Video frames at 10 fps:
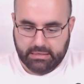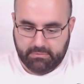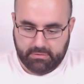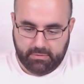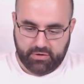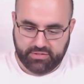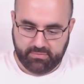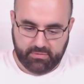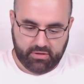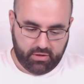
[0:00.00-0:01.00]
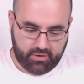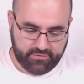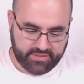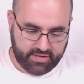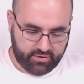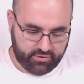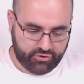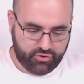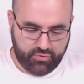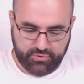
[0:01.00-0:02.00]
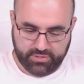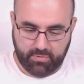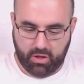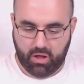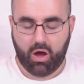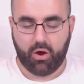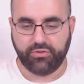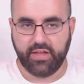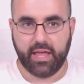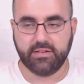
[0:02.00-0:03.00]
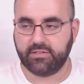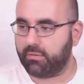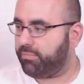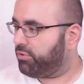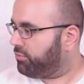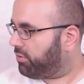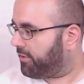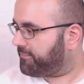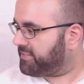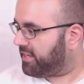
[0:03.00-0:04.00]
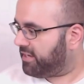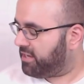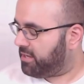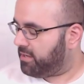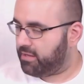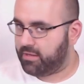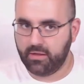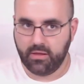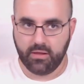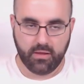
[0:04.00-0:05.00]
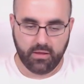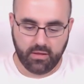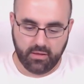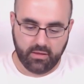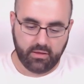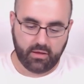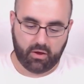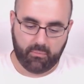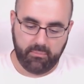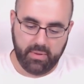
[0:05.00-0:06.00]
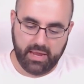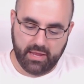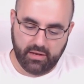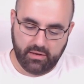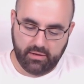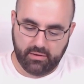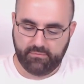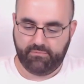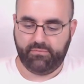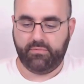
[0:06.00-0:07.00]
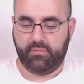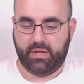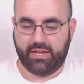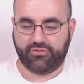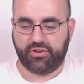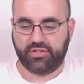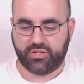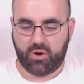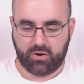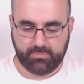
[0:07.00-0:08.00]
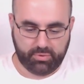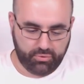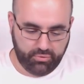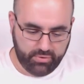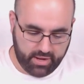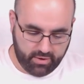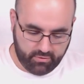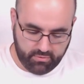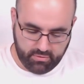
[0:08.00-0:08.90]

I'm gonna wear some gloves that are too small. Oh, dang, these are blue gloves, Sadie. Oh, man. Am I gonna turn this card blue now?